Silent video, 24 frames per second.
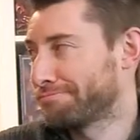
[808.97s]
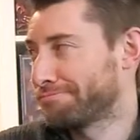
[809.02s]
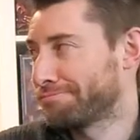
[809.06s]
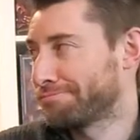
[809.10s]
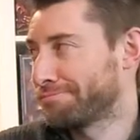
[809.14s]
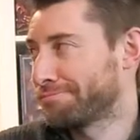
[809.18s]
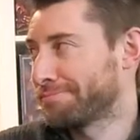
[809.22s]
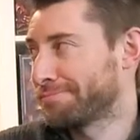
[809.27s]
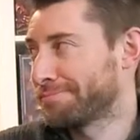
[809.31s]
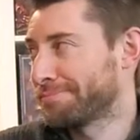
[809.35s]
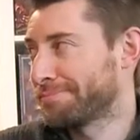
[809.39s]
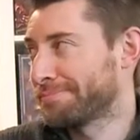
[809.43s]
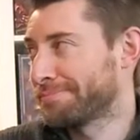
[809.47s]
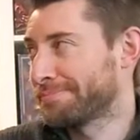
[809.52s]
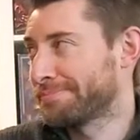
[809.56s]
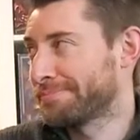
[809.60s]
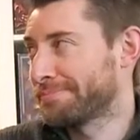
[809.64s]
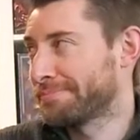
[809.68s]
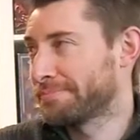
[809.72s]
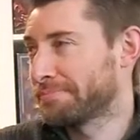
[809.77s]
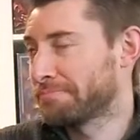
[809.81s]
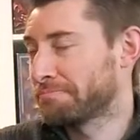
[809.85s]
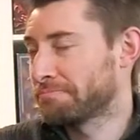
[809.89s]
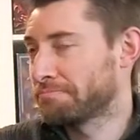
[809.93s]

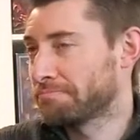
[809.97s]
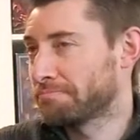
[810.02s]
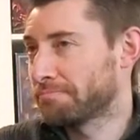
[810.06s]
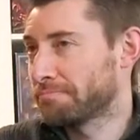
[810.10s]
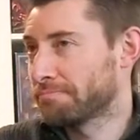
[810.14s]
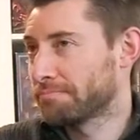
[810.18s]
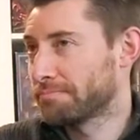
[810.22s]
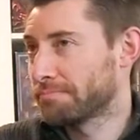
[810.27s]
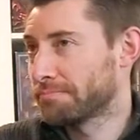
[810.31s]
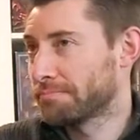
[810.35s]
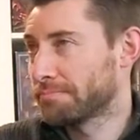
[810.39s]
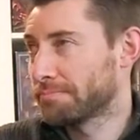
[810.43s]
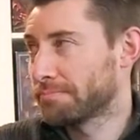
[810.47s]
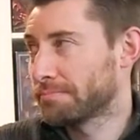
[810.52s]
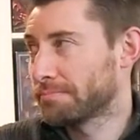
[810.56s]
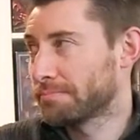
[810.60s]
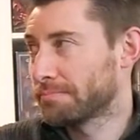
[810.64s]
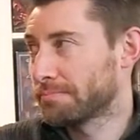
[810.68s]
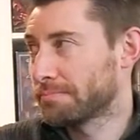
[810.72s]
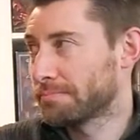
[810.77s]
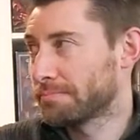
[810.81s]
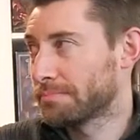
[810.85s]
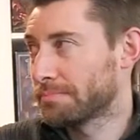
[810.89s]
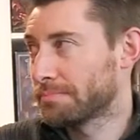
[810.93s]

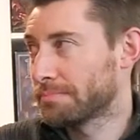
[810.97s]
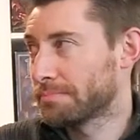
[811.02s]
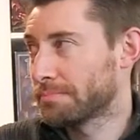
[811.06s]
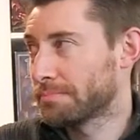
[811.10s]
The person shown says nothing.